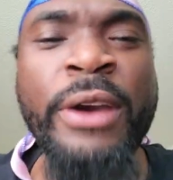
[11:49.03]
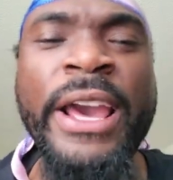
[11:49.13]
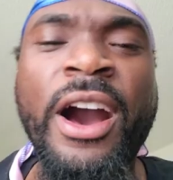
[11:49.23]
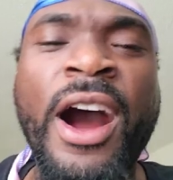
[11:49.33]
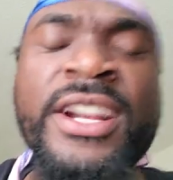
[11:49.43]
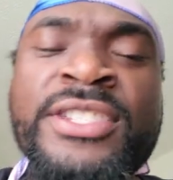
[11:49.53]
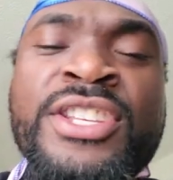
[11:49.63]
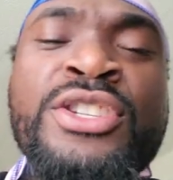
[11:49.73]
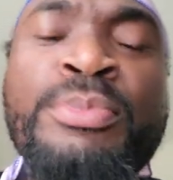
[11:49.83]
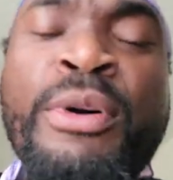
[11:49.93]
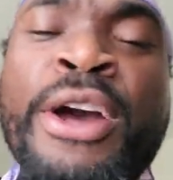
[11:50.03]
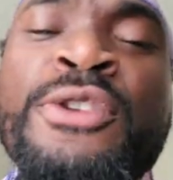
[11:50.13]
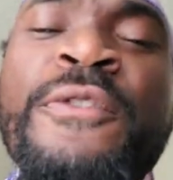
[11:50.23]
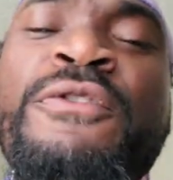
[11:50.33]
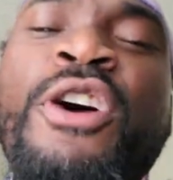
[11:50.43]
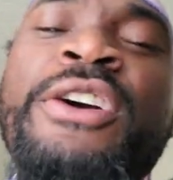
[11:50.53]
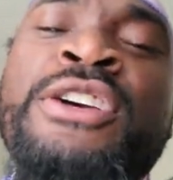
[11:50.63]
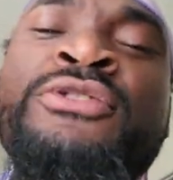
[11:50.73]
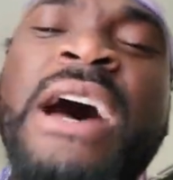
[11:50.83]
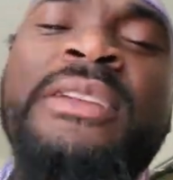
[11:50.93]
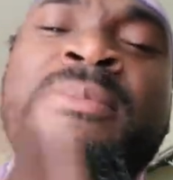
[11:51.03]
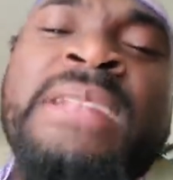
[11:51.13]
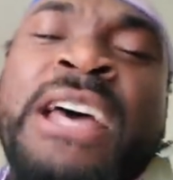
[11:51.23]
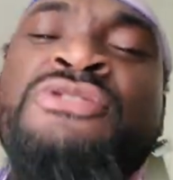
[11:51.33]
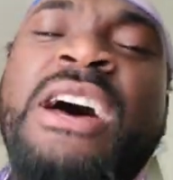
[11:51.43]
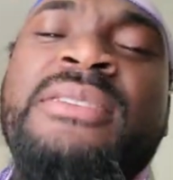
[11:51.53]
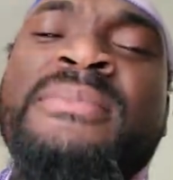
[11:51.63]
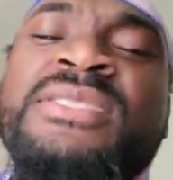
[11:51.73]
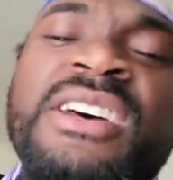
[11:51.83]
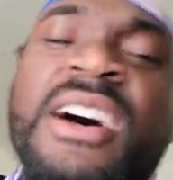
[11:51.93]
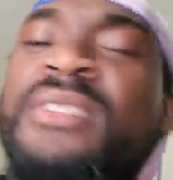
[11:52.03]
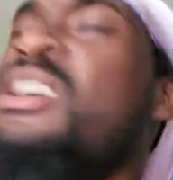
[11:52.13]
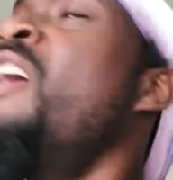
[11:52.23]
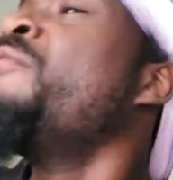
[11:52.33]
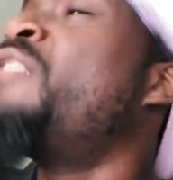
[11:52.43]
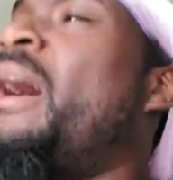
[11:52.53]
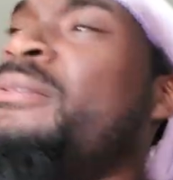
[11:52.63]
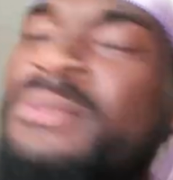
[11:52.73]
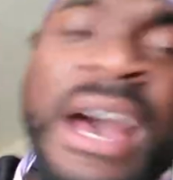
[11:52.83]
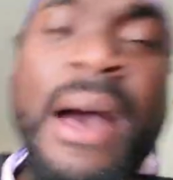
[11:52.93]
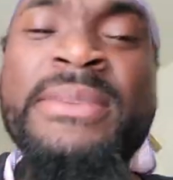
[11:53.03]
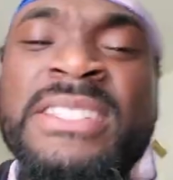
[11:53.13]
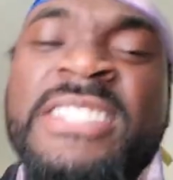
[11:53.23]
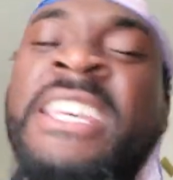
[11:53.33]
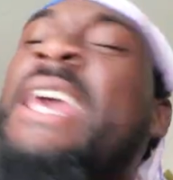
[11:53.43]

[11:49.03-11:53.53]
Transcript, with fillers: Great artists. It's your boy Euforia. Drop them likes, drop them subs, drop them comments. Let's